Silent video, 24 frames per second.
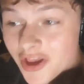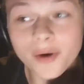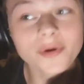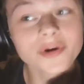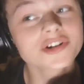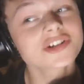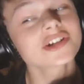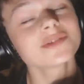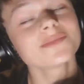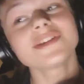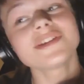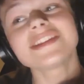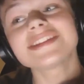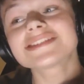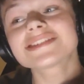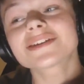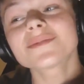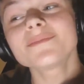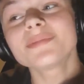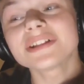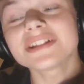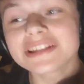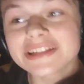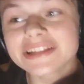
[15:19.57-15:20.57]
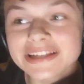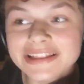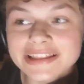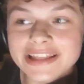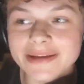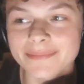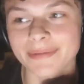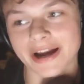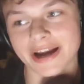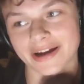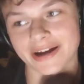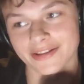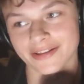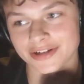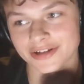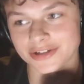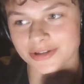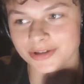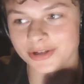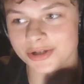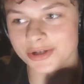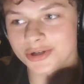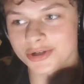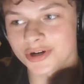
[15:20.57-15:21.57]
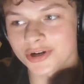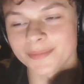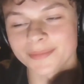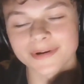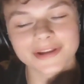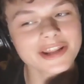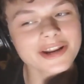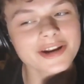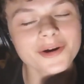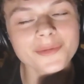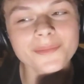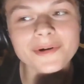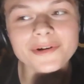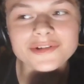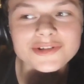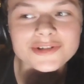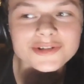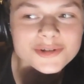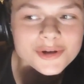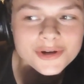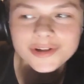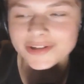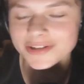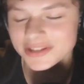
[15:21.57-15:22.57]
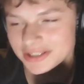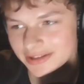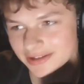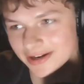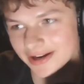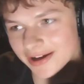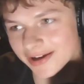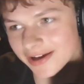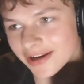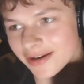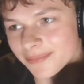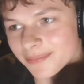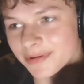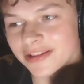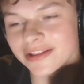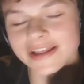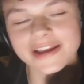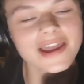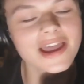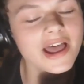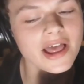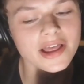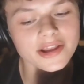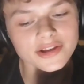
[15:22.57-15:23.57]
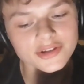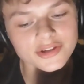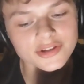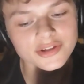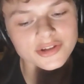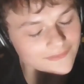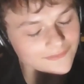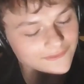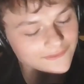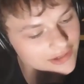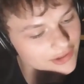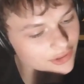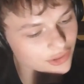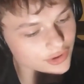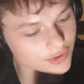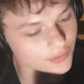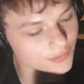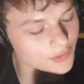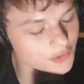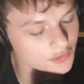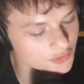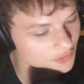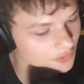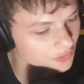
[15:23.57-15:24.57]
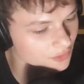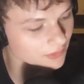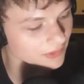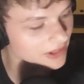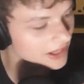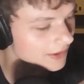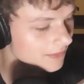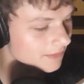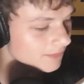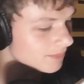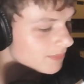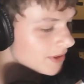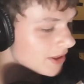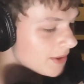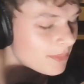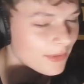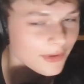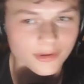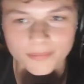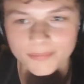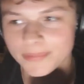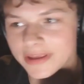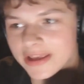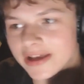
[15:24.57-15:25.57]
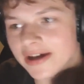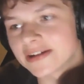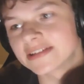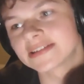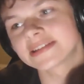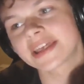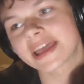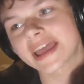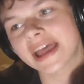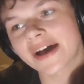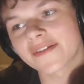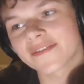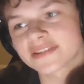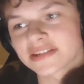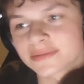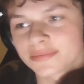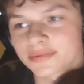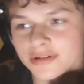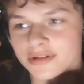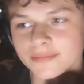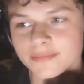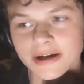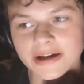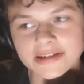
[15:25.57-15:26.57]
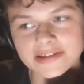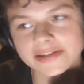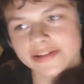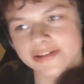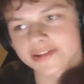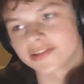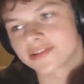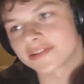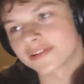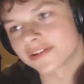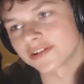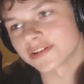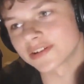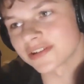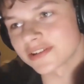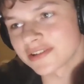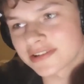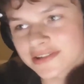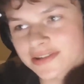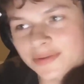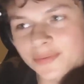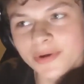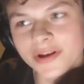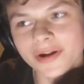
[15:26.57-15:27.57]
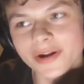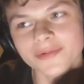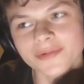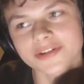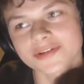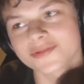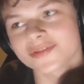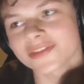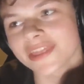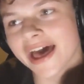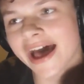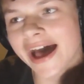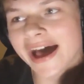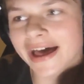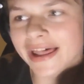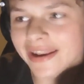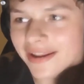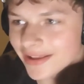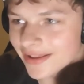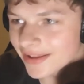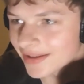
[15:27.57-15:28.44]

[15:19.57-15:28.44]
which are going to be things completely biologically determined, and are most certainly not going to be like shifted through like people because they have similar muscle insertions. We don't do that.